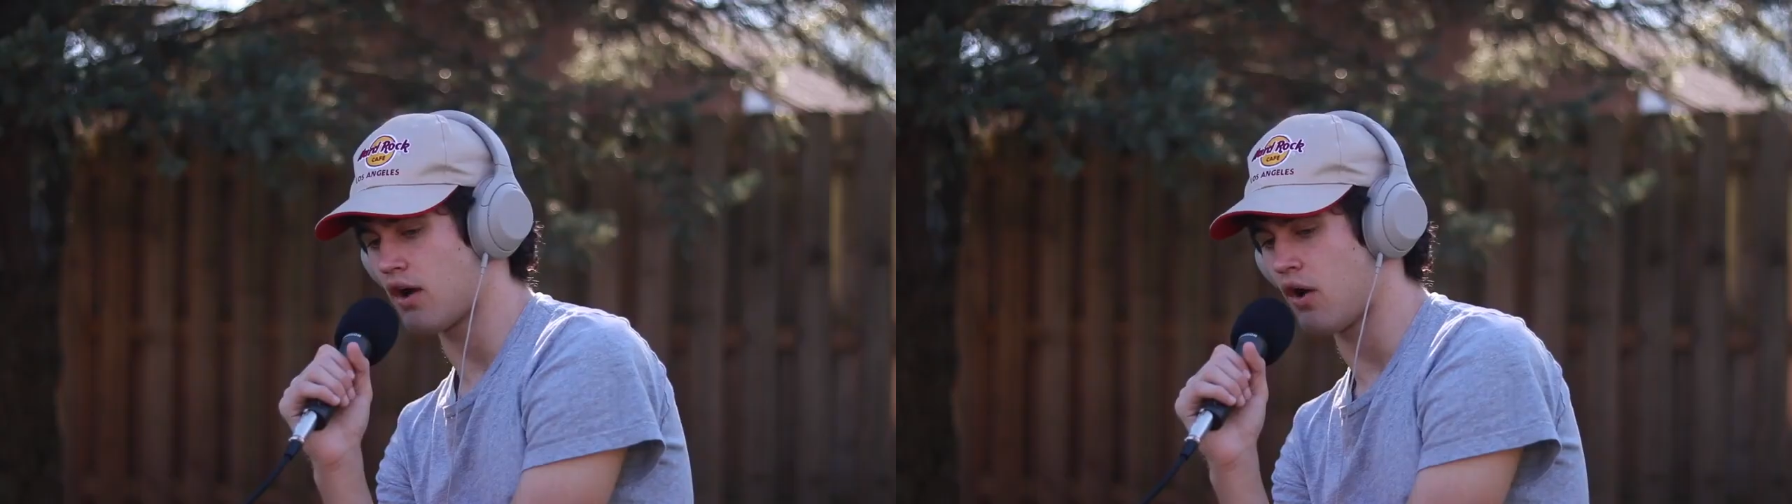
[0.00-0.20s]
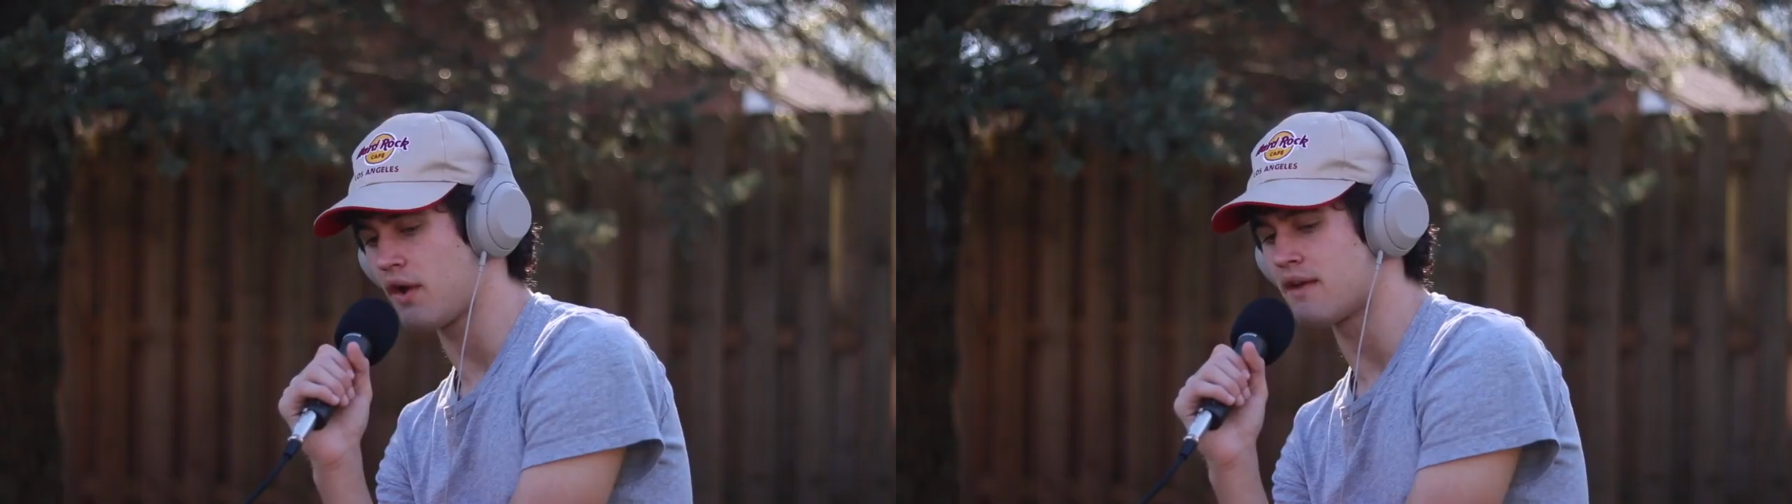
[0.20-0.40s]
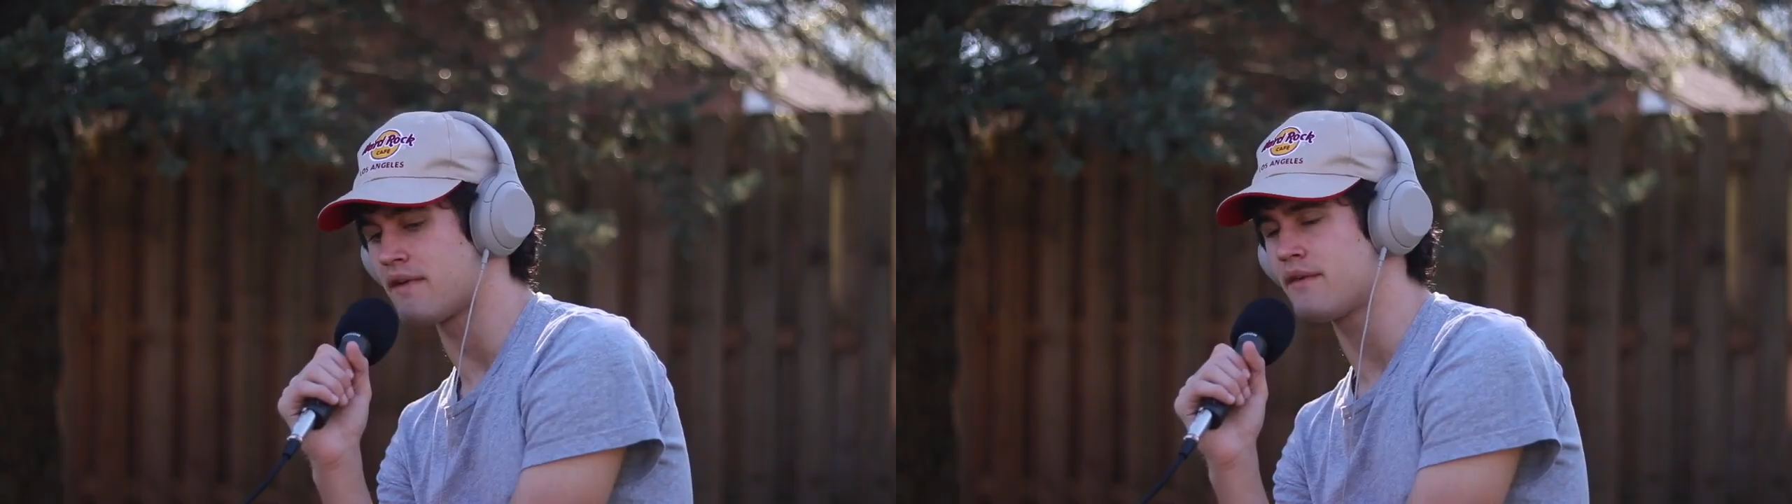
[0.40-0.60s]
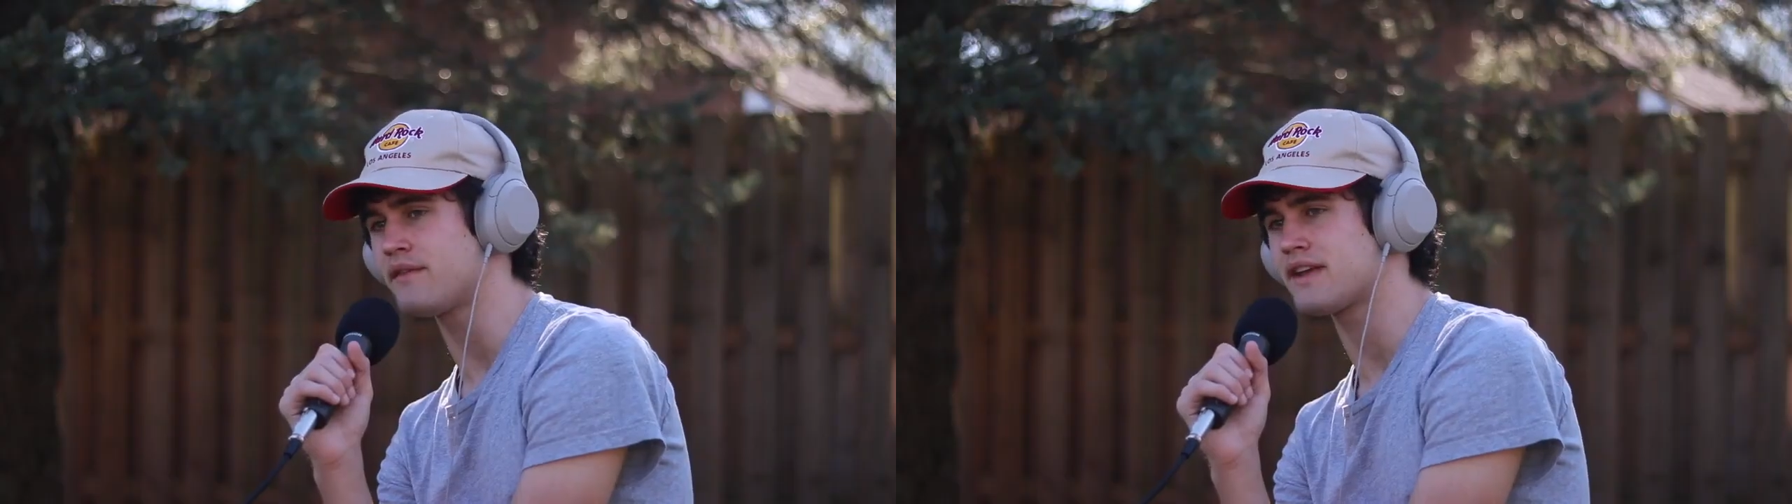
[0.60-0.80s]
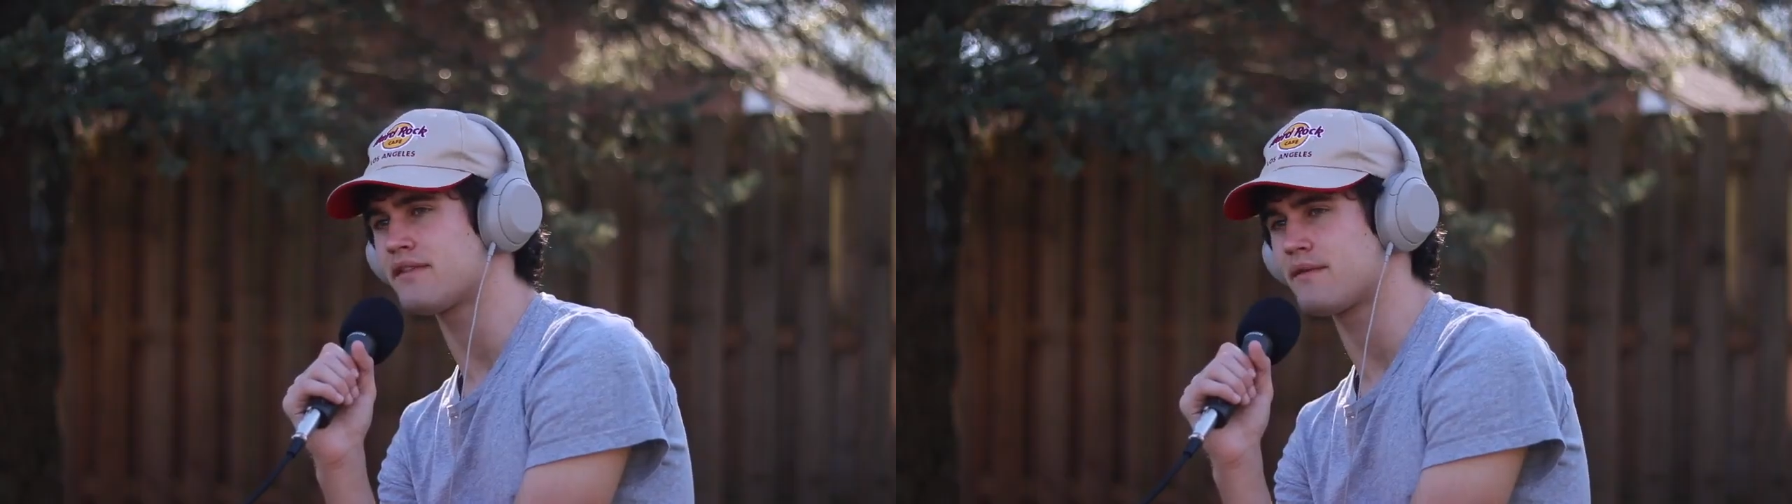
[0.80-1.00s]
Okay, maybe I'm
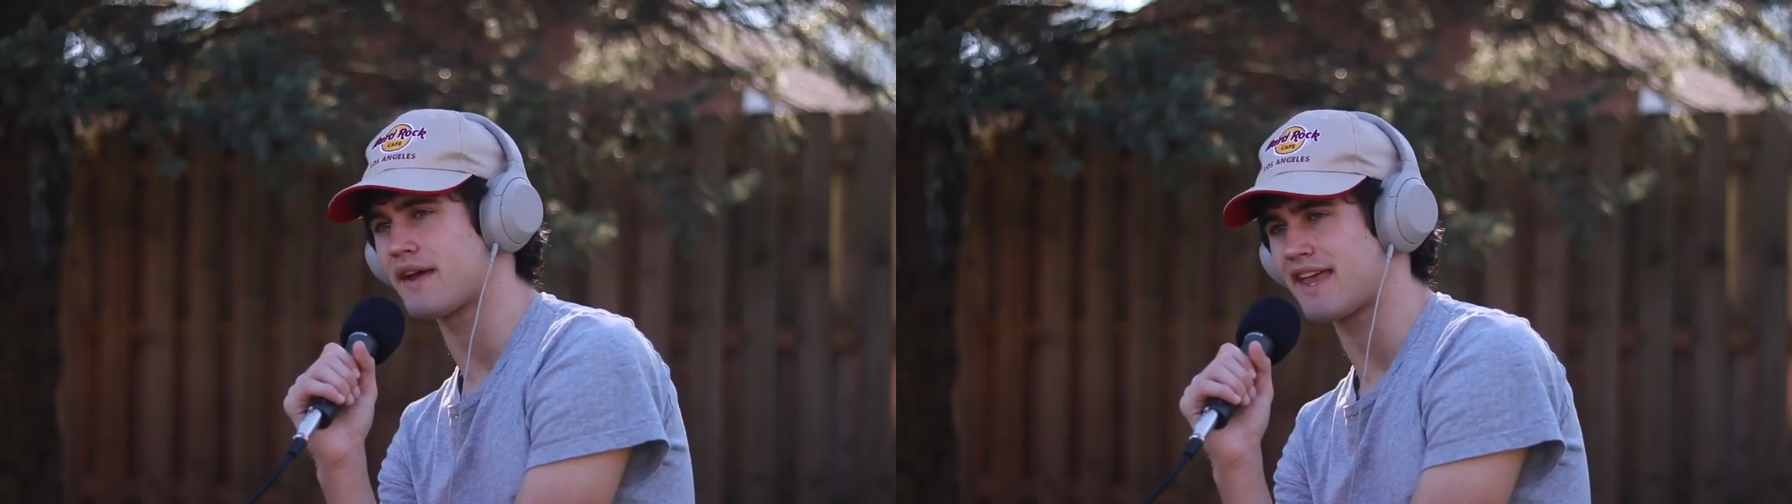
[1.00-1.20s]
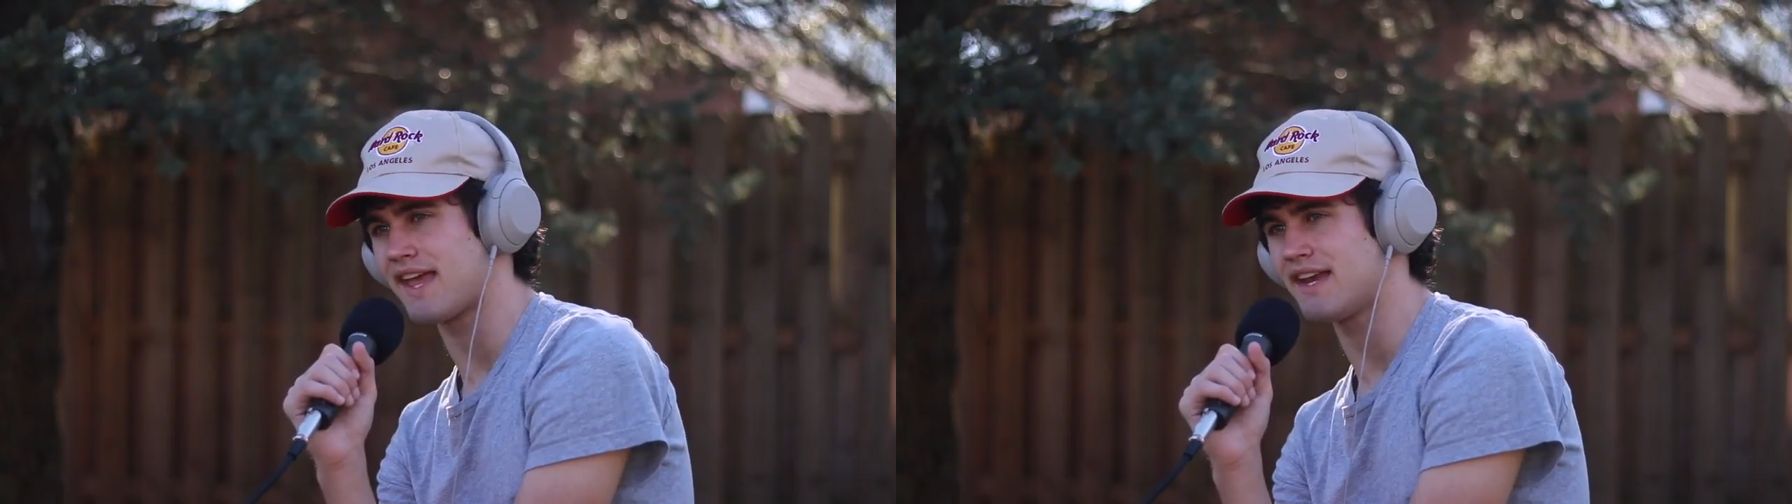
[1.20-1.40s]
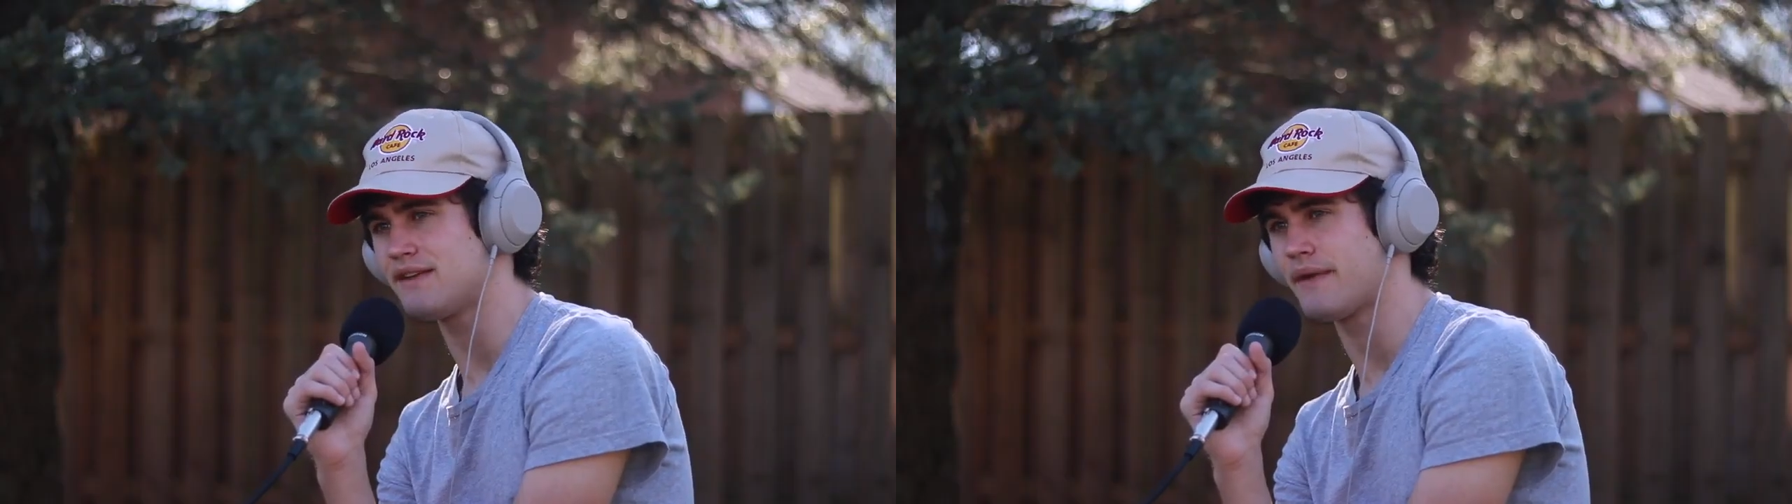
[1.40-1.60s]
gonna give up my candy